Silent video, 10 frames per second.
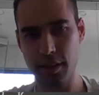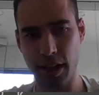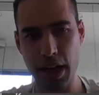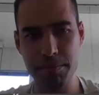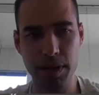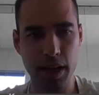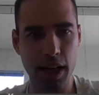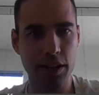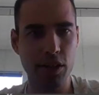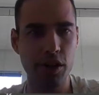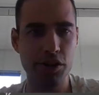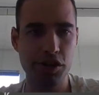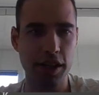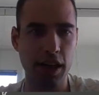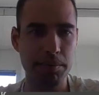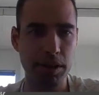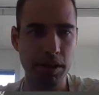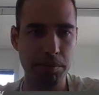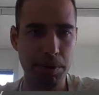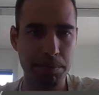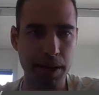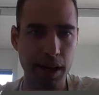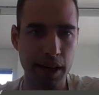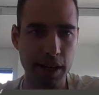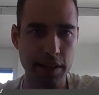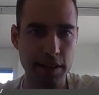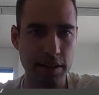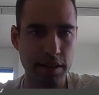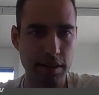I'm acknowledging I'm a little bit behind,